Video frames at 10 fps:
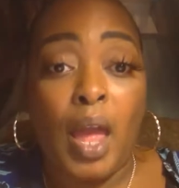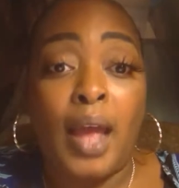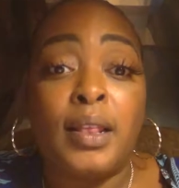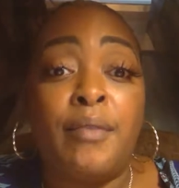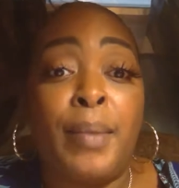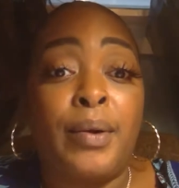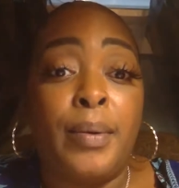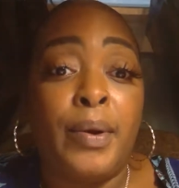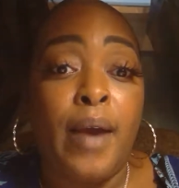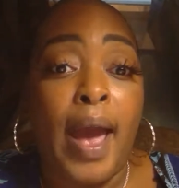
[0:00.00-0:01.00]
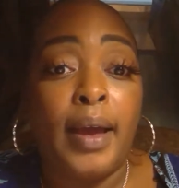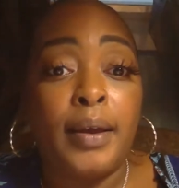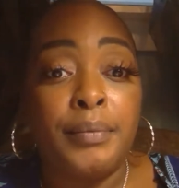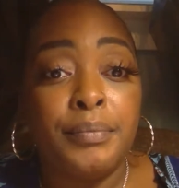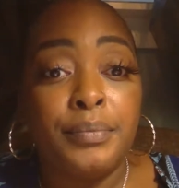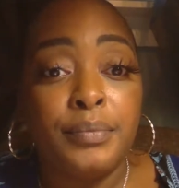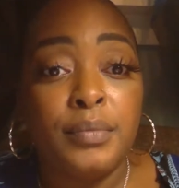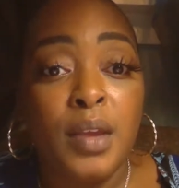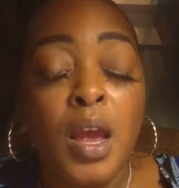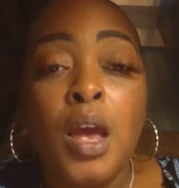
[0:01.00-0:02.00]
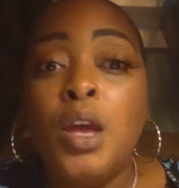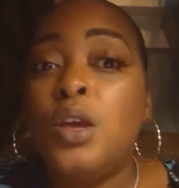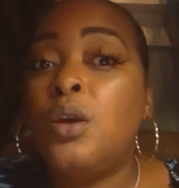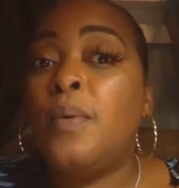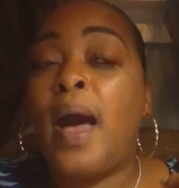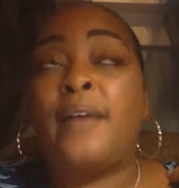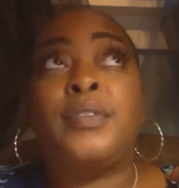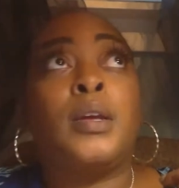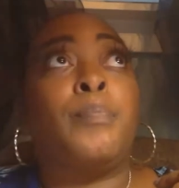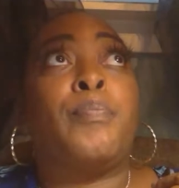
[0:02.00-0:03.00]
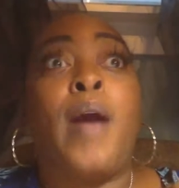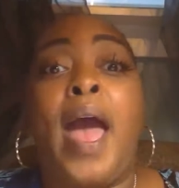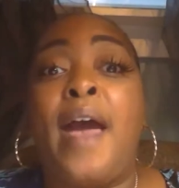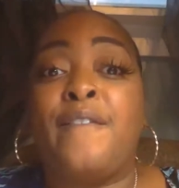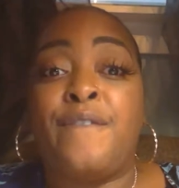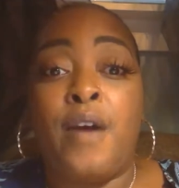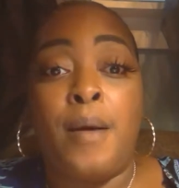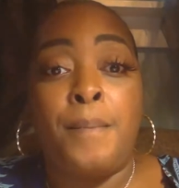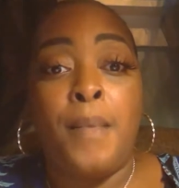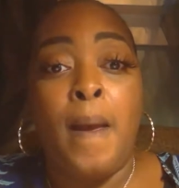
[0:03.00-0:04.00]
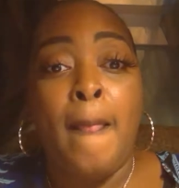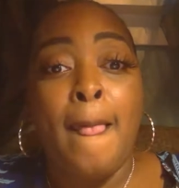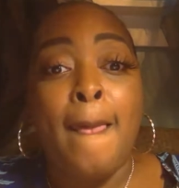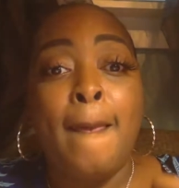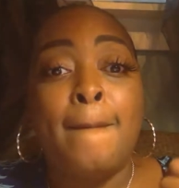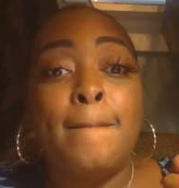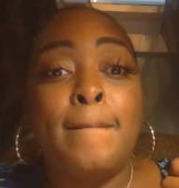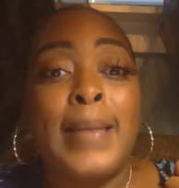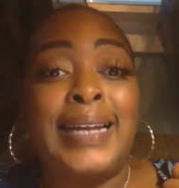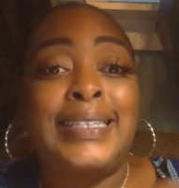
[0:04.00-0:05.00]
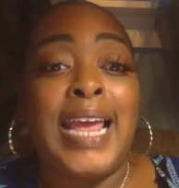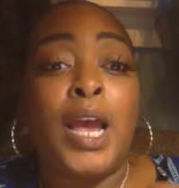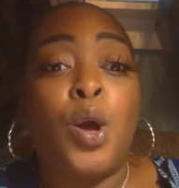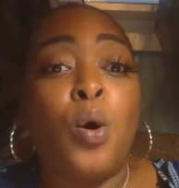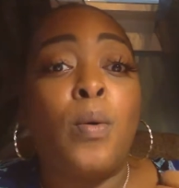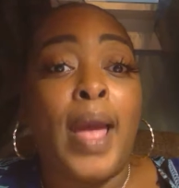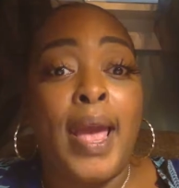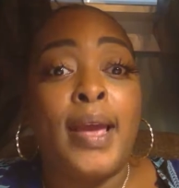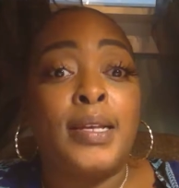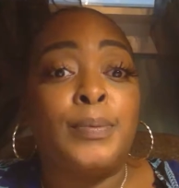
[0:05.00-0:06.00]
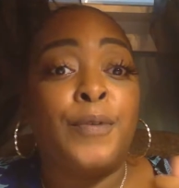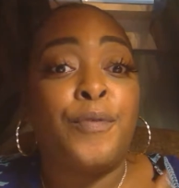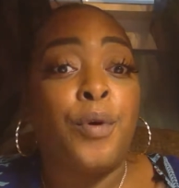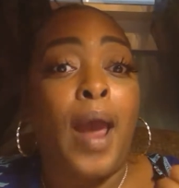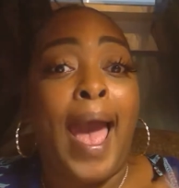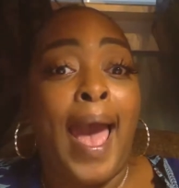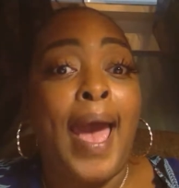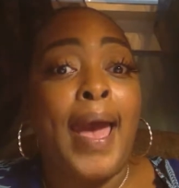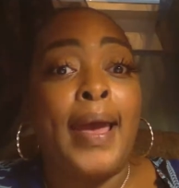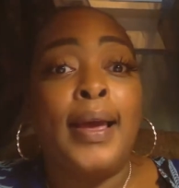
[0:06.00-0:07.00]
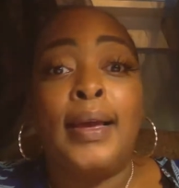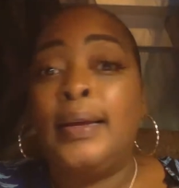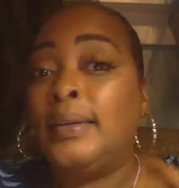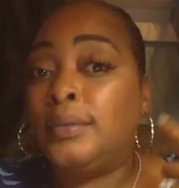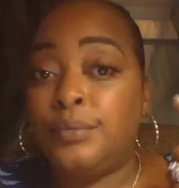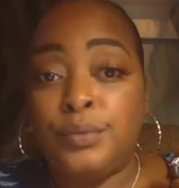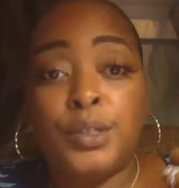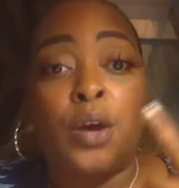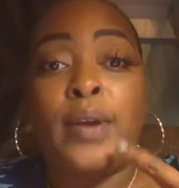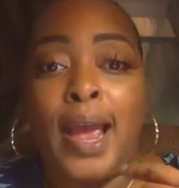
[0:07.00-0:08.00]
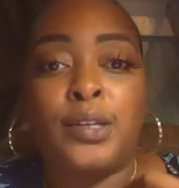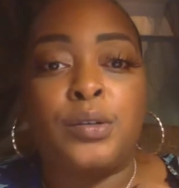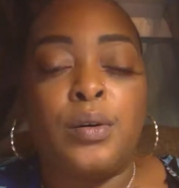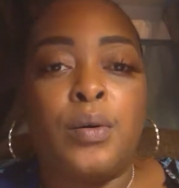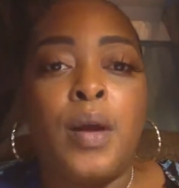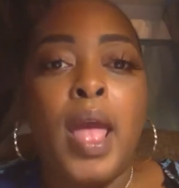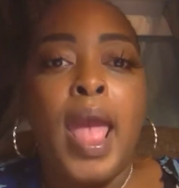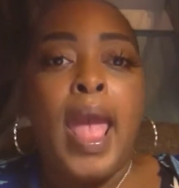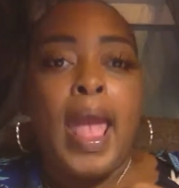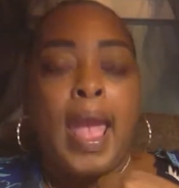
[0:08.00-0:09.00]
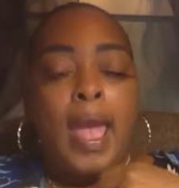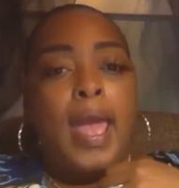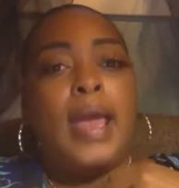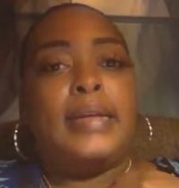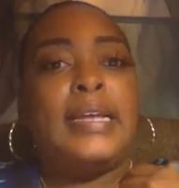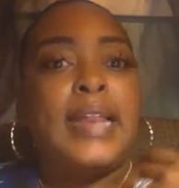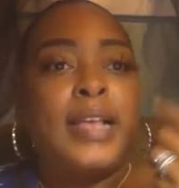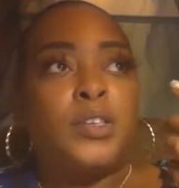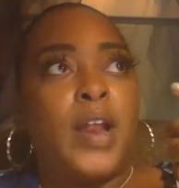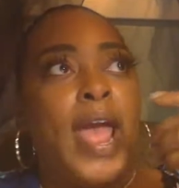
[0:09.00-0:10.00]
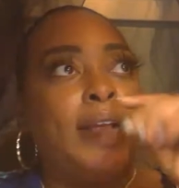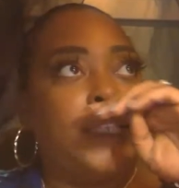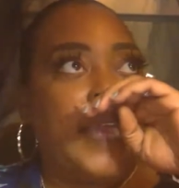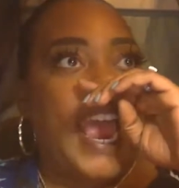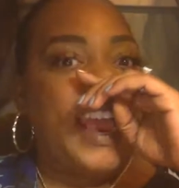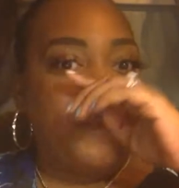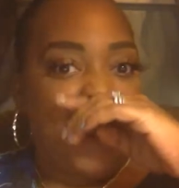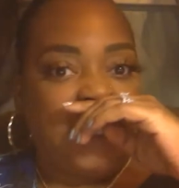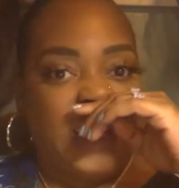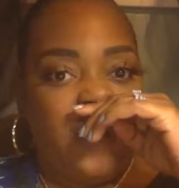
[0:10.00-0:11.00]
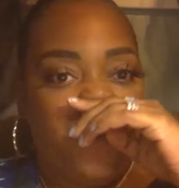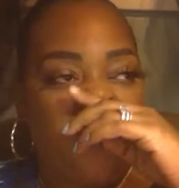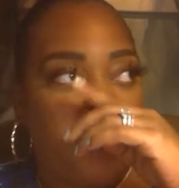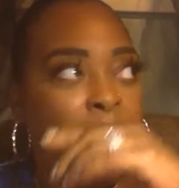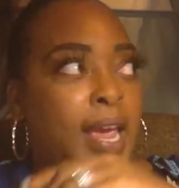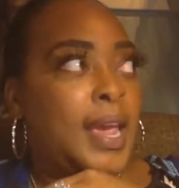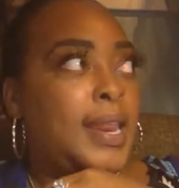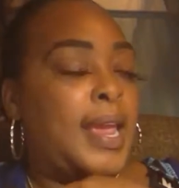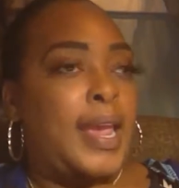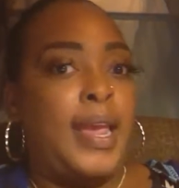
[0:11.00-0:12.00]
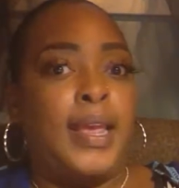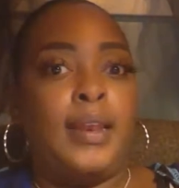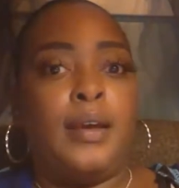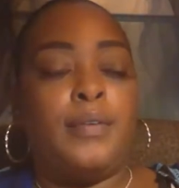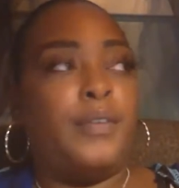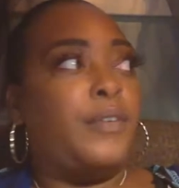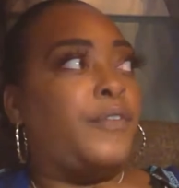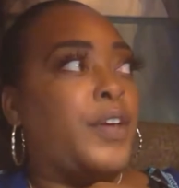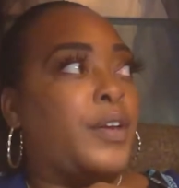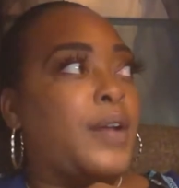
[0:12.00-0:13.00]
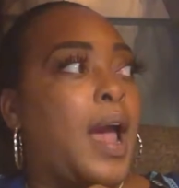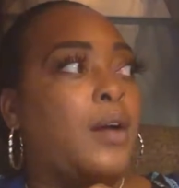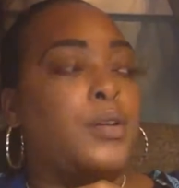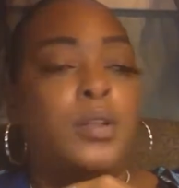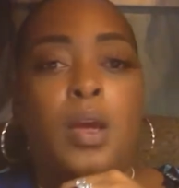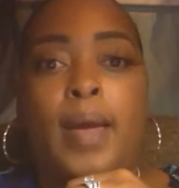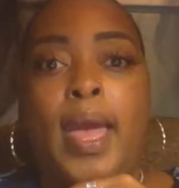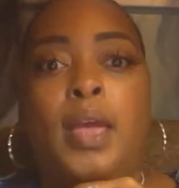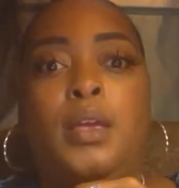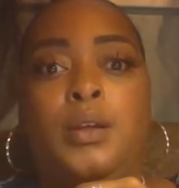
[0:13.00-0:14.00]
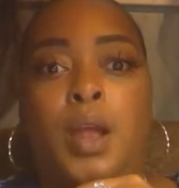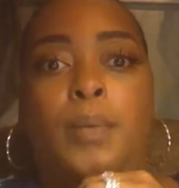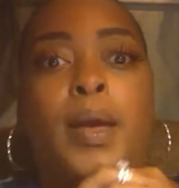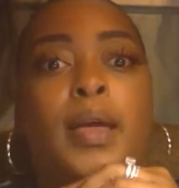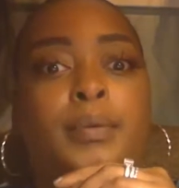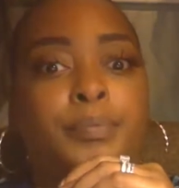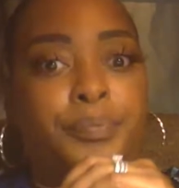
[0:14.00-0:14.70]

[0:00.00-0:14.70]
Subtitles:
I love my creamy crack. You will have to pry it from my dead cold hands before I go natural. And then I started educating myself on it and figured out, hey, you know what?